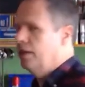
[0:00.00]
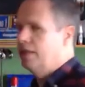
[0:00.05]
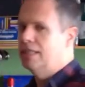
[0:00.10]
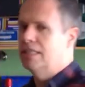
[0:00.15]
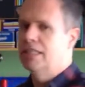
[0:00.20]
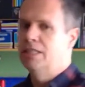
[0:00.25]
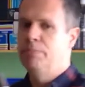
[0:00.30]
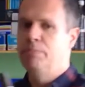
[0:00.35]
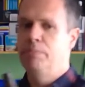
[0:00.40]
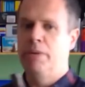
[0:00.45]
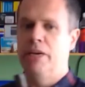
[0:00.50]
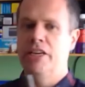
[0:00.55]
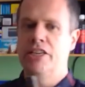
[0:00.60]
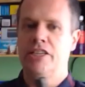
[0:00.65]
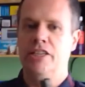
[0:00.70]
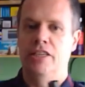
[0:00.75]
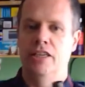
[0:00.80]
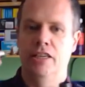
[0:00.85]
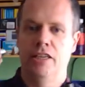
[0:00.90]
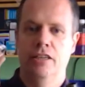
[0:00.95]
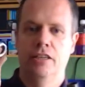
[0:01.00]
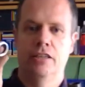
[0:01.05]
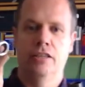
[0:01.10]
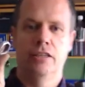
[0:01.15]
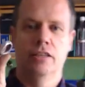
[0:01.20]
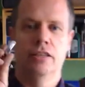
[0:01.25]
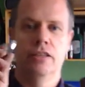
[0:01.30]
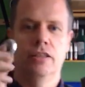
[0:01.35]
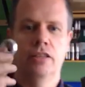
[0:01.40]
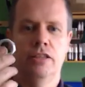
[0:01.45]
Especially
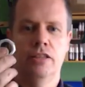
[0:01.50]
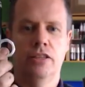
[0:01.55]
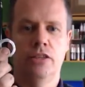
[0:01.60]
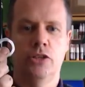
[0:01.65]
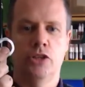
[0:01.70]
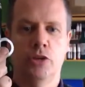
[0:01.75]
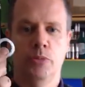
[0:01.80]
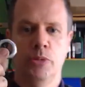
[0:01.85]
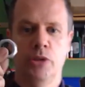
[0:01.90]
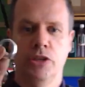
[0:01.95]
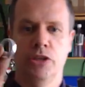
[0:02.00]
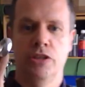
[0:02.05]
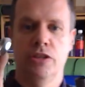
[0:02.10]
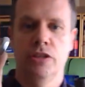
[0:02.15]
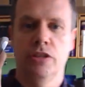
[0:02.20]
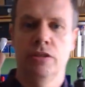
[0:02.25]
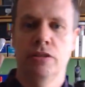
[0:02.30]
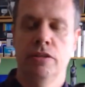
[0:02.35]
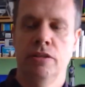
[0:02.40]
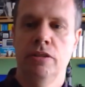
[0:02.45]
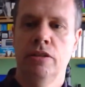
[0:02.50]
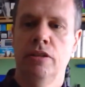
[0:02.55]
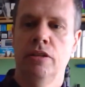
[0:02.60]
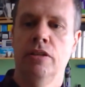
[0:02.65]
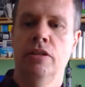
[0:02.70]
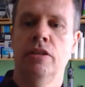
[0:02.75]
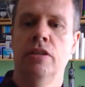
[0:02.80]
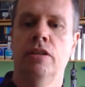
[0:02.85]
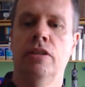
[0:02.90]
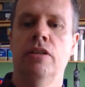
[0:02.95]
the top nut.
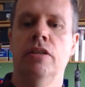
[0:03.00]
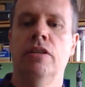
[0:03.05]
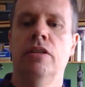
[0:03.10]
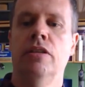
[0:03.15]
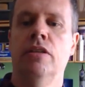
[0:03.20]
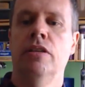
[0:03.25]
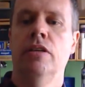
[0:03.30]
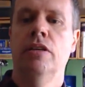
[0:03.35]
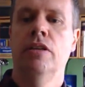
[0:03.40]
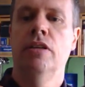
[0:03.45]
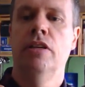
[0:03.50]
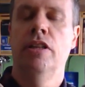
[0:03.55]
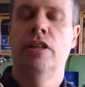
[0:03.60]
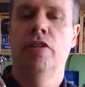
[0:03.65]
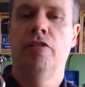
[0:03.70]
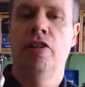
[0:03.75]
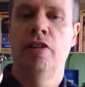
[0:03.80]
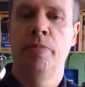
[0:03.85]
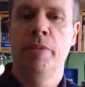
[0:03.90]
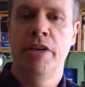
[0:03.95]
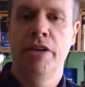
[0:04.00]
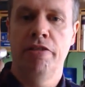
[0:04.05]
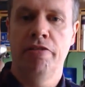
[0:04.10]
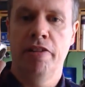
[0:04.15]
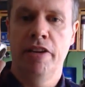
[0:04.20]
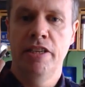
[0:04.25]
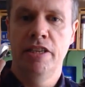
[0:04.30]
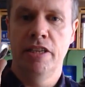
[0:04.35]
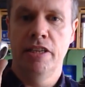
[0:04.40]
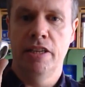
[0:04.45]
There aren't many
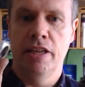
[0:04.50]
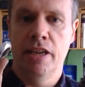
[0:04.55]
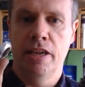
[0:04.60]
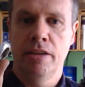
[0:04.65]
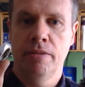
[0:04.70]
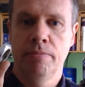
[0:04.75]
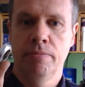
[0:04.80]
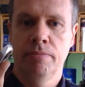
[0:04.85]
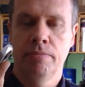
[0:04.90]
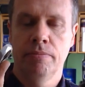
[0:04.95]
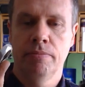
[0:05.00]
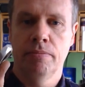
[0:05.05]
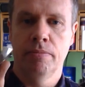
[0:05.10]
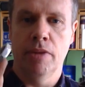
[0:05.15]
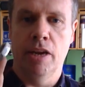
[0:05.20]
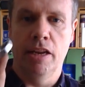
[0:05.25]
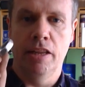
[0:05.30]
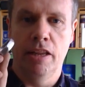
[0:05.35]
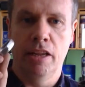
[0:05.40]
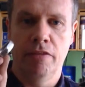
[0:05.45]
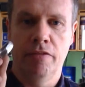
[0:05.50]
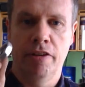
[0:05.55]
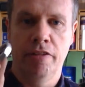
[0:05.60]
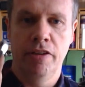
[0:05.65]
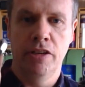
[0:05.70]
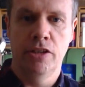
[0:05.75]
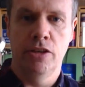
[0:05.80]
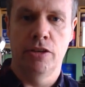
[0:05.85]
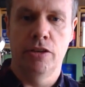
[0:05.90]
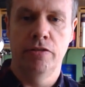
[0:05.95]
threads in there, and they're
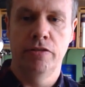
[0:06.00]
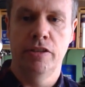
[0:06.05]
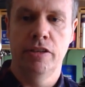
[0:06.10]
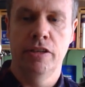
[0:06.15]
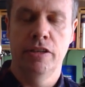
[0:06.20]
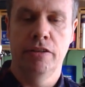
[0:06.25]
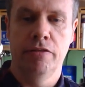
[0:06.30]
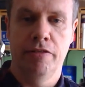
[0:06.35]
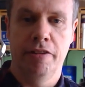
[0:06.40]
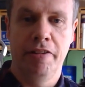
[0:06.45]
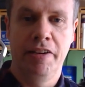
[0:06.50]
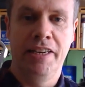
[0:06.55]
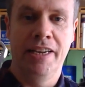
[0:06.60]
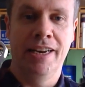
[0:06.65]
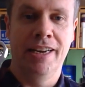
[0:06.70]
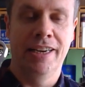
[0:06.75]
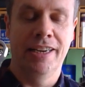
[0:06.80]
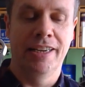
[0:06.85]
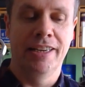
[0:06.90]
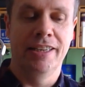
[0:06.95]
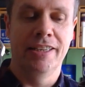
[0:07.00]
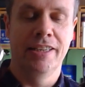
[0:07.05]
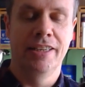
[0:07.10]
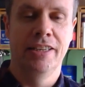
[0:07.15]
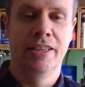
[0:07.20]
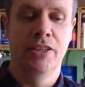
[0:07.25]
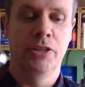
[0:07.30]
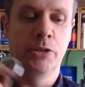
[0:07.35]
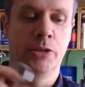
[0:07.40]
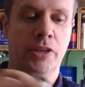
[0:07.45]
very soft, very delicate,
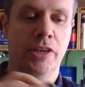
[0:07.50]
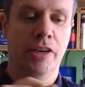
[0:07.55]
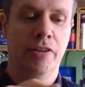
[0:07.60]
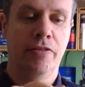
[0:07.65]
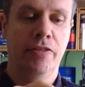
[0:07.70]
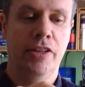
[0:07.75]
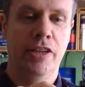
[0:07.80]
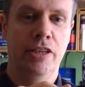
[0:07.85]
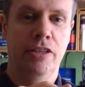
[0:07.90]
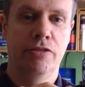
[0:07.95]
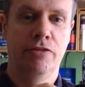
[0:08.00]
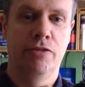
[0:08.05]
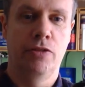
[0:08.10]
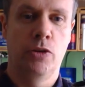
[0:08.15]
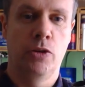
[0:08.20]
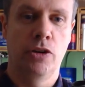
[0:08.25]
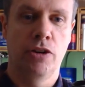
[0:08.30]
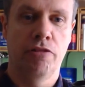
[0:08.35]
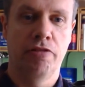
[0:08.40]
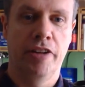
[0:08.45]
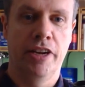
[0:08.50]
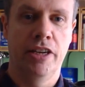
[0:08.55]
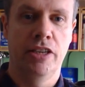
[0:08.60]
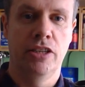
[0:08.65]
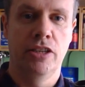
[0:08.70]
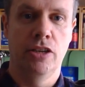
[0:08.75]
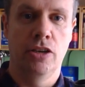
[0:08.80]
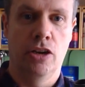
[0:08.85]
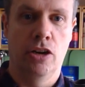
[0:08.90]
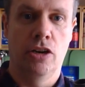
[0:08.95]
so if these fork
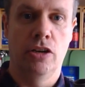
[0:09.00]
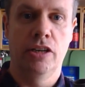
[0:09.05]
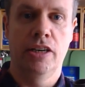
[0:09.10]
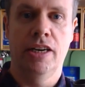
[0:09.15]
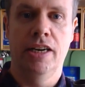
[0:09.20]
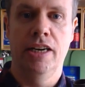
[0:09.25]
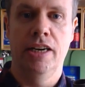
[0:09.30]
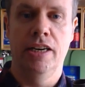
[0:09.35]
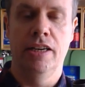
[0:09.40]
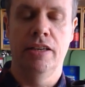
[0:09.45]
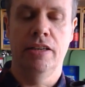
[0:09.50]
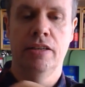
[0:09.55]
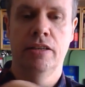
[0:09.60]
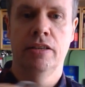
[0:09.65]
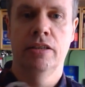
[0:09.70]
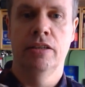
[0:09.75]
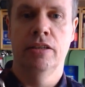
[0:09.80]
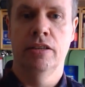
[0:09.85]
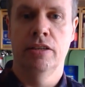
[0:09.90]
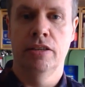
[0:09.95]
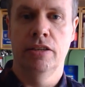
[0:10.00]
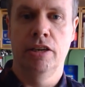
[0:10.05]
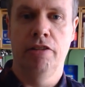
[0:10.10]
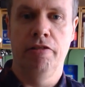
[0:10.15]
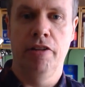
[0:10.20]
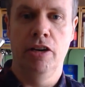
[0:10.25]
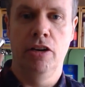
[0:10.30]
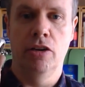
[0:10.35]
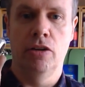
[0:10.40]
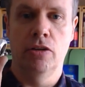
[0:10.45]
threads aren't clean, you
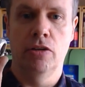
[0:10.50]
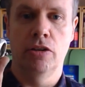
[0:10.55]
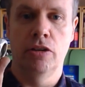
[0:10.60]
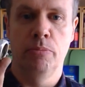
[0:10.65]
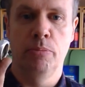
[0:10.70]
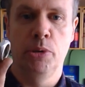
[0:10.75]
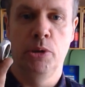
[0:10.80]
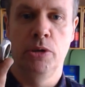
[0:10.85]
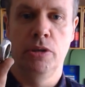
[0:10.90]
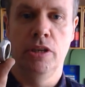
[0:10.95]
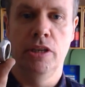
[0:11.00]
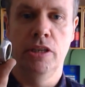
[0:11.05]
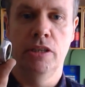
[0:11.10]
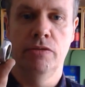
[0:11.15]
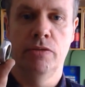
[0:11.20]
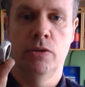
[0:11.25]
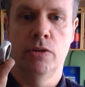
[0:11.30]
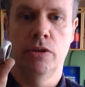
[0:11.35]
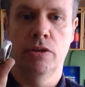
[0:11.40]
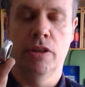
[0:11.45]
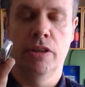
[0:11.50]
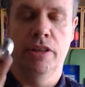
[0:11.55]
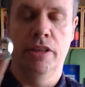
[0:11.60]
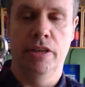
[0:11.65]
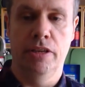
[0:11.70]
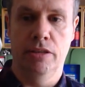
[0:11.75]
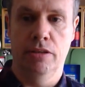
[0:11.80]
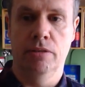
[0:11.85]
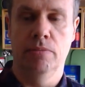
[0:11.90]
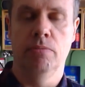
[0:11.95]
really are going to pull these
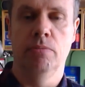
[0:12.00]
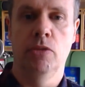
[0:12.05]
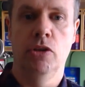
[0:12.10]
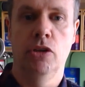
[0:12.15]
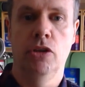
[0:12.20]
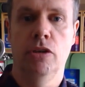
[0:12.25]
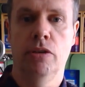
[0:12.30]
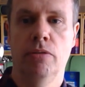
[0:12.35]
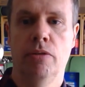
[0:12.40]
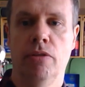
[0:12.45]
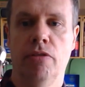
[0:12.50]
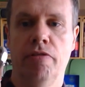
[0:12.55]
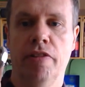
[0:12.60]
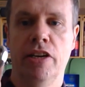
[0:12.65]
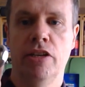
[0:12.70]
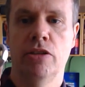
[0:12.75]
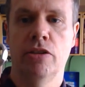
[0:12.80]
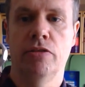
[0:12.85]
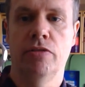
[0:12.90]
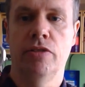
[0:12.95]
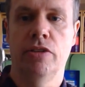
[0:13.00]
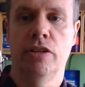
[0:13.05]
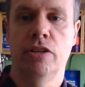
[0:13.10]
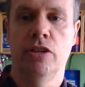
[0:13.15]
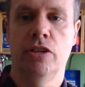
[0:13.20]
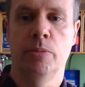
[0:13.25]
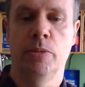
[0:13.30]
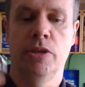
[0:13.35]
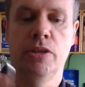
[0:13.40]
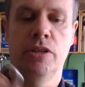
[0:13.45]
threads off the
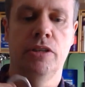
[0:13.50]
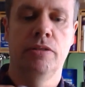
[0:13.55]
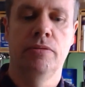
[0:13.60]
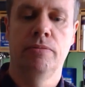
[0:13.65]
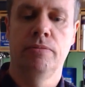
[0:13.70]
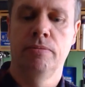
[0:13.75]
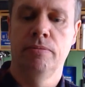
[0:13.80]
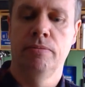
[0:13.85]
top nut.